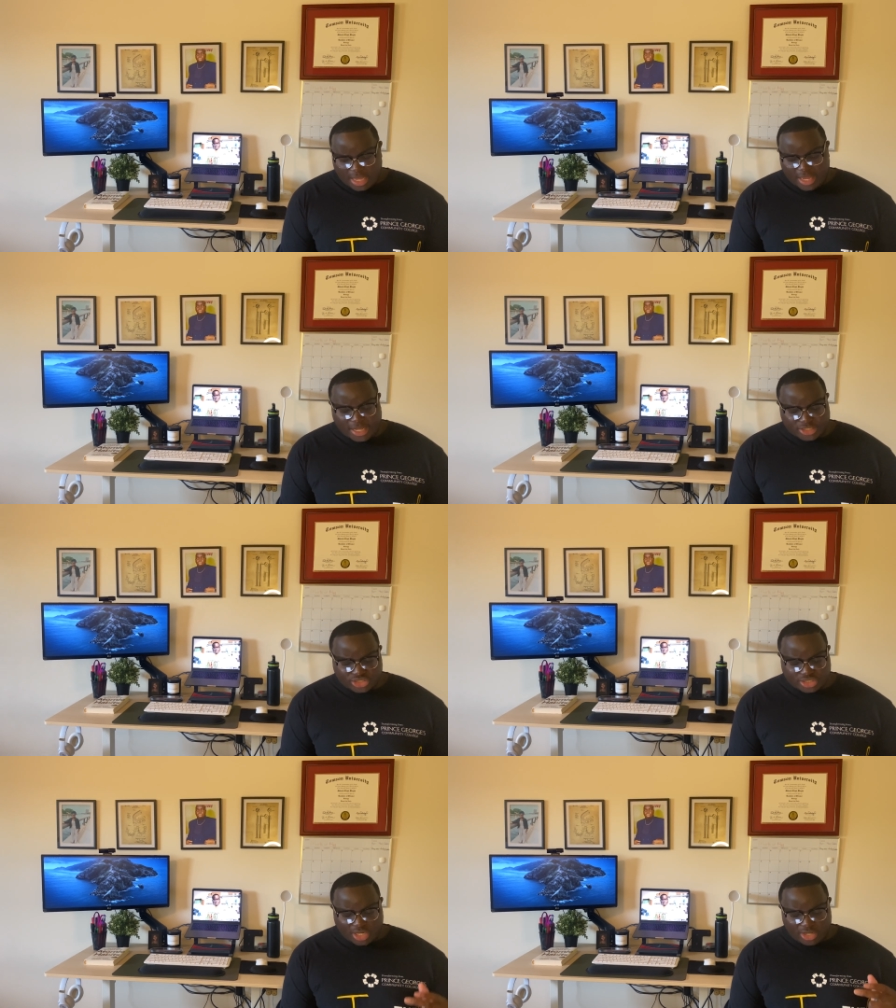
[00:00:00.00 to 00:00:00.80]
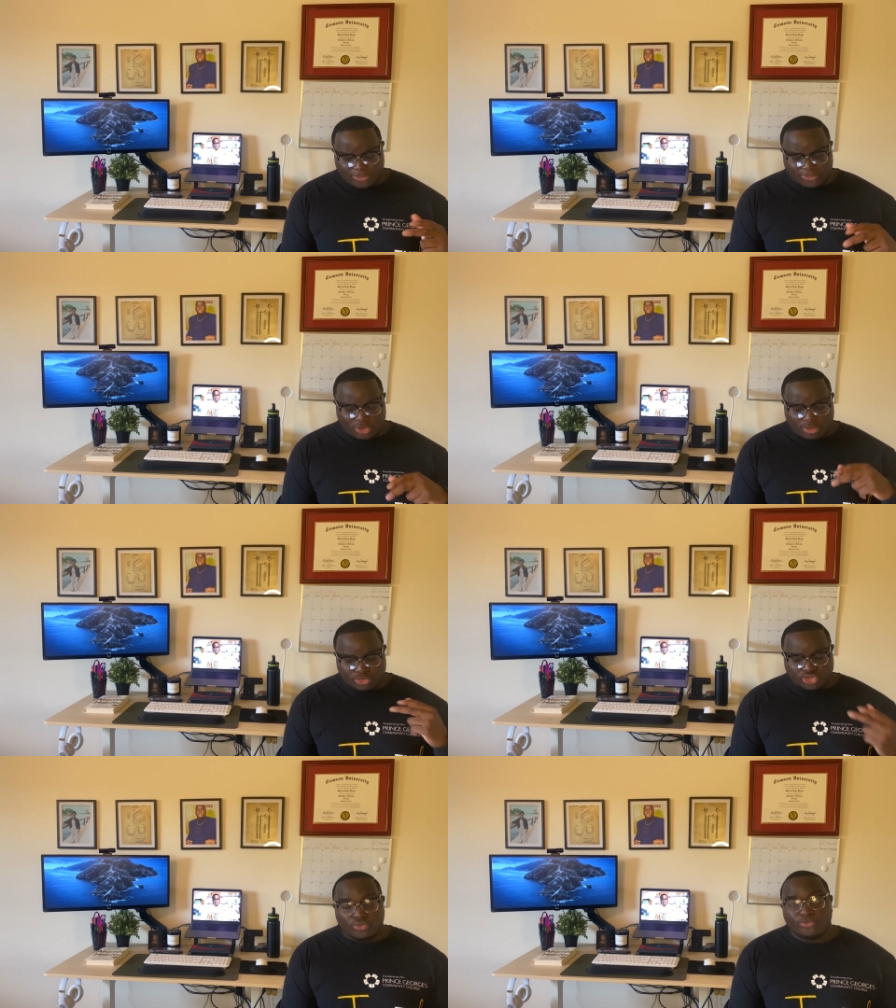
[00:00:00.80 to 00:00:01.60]
and I studied from
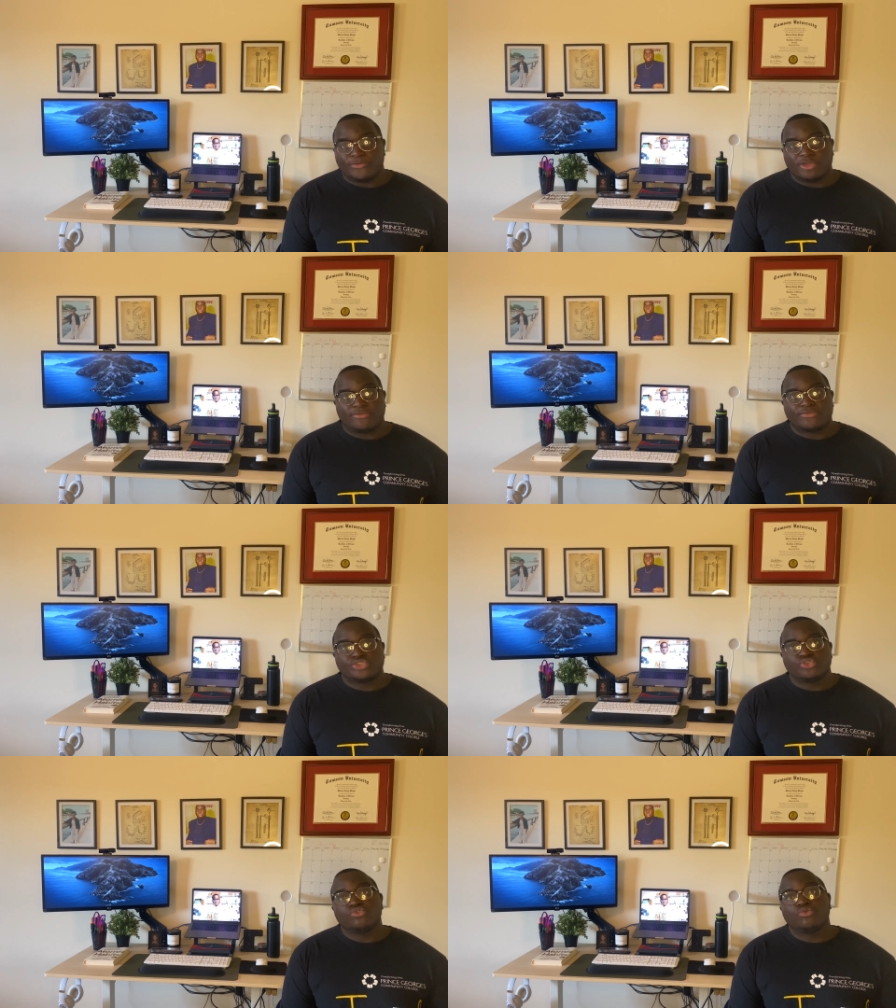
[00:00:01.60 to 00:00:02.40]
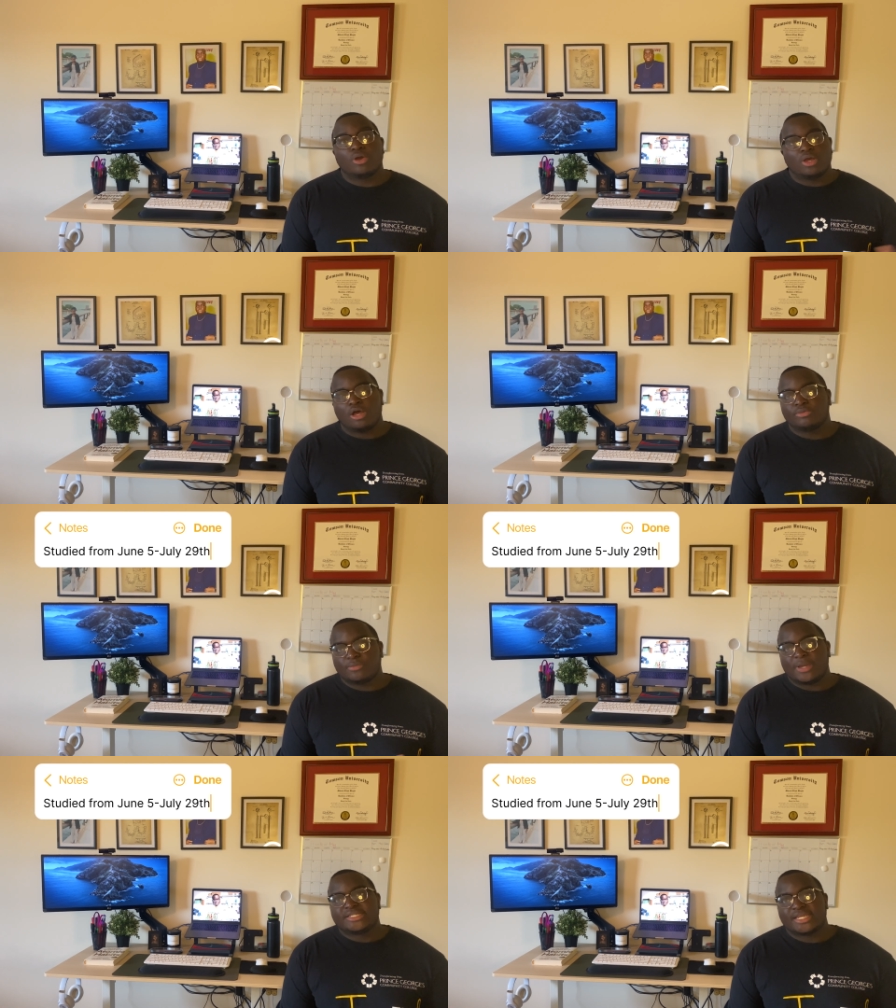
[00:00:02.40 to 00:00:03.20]
June fifth to up to
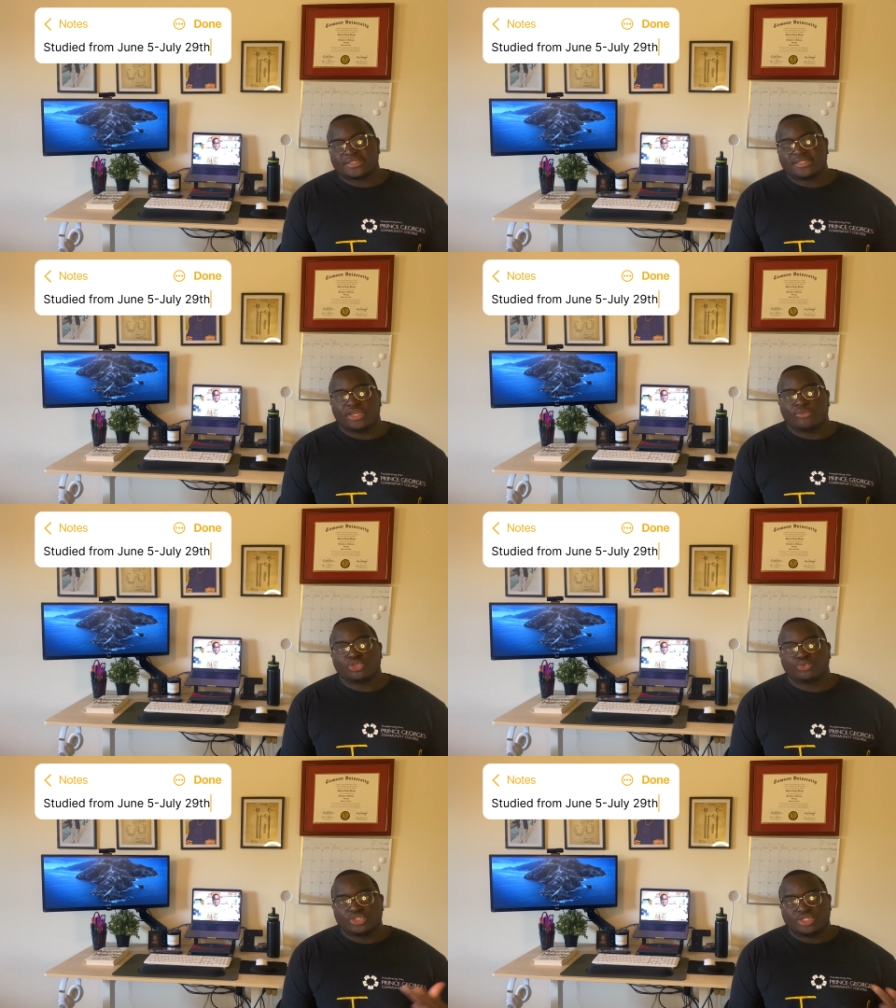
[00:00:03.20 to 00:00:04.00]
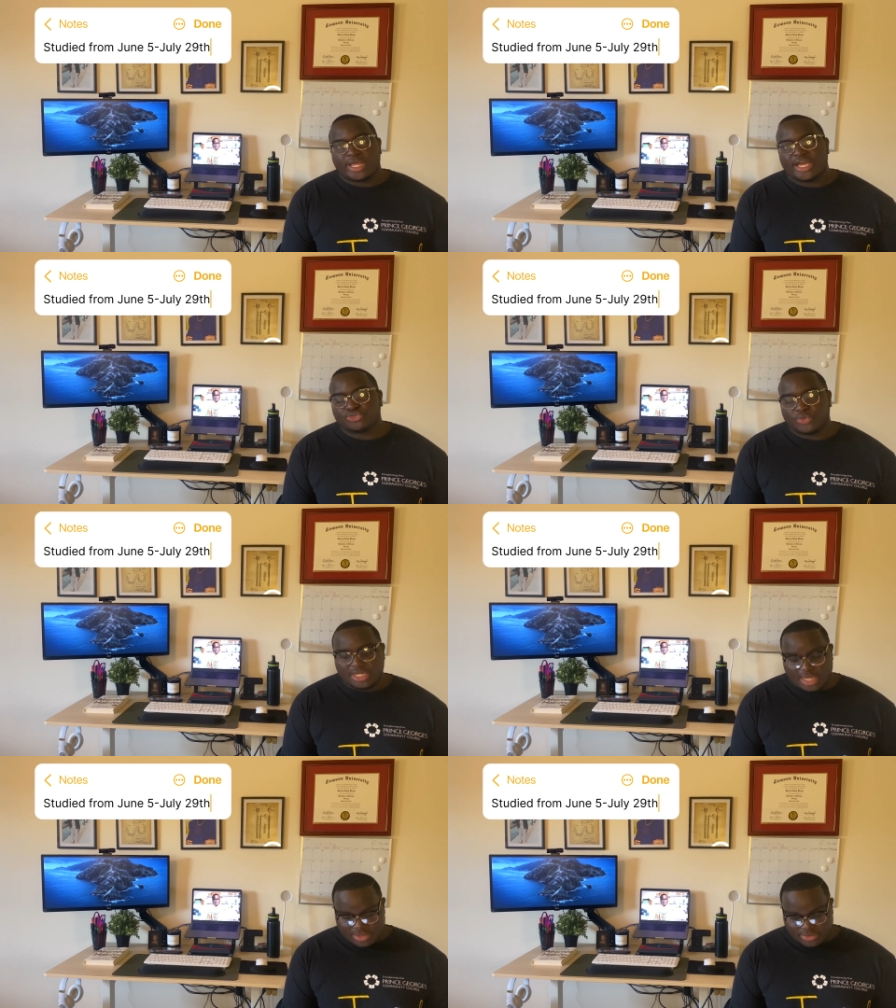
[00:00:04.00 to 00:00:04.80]
my test date, which was July
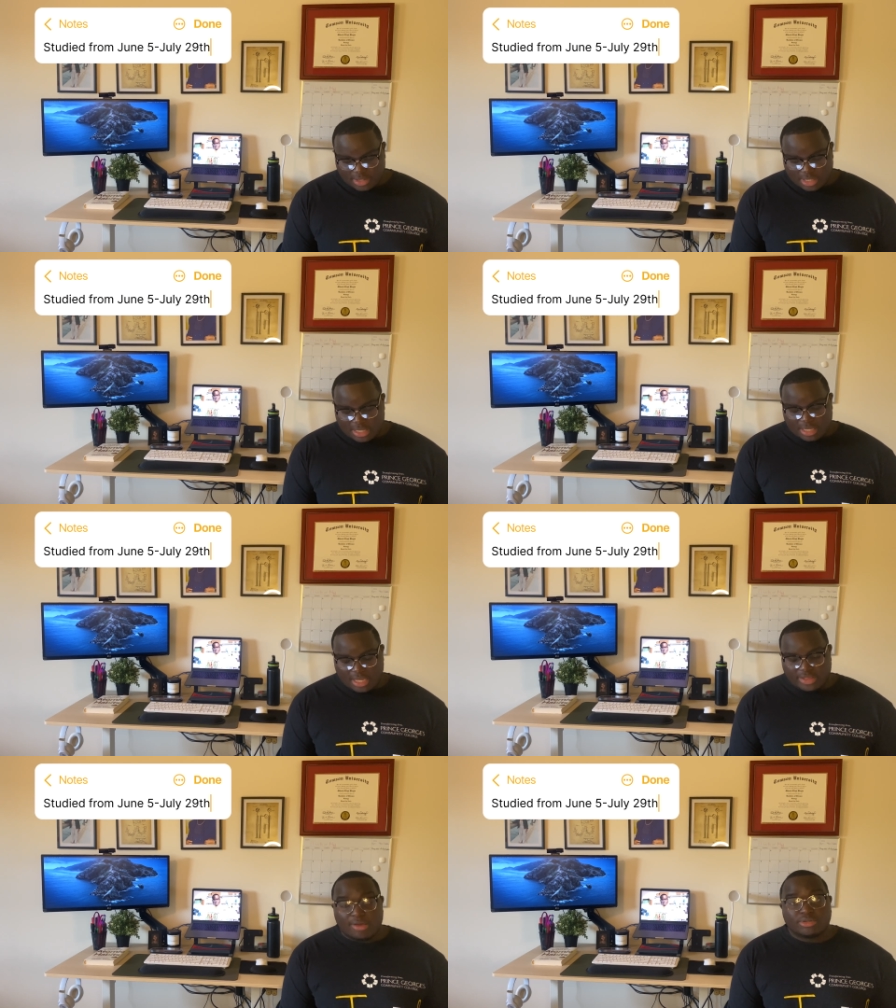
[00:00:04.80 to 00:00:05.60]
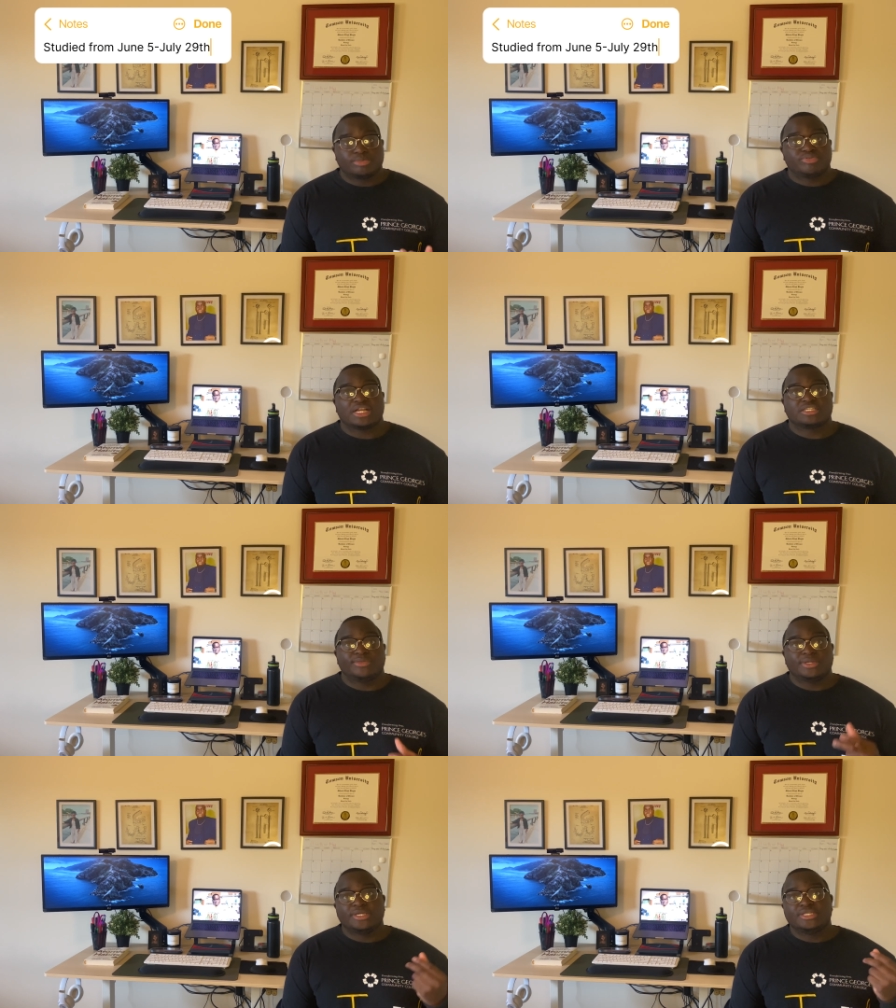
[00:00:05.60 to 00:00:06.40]
twenty-ninth, and that was
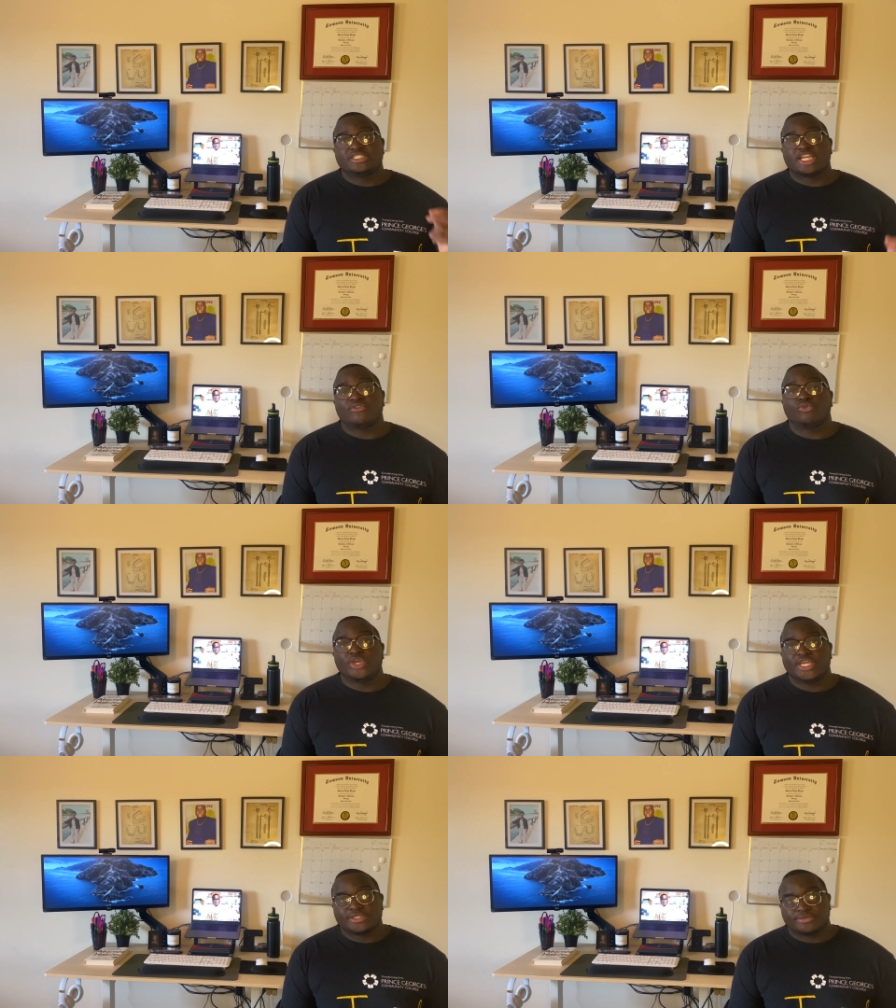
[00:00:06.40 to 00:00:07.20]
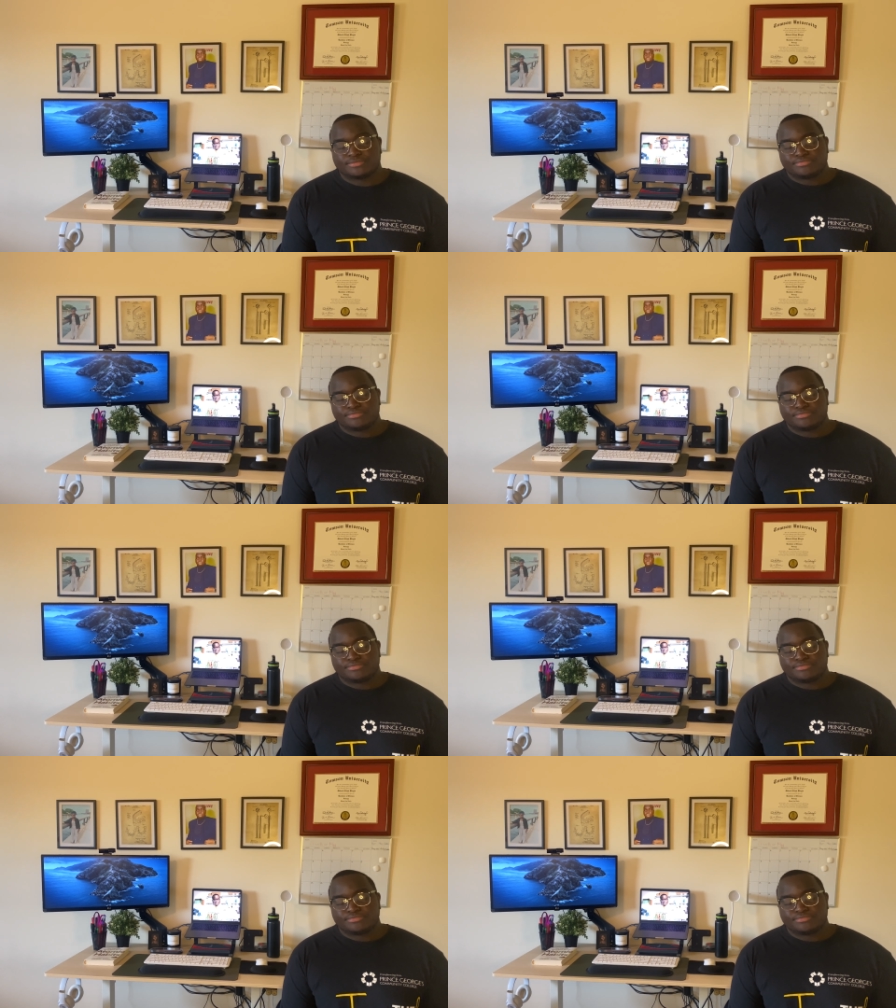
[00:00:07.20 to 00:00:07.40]
approximately seven weeks.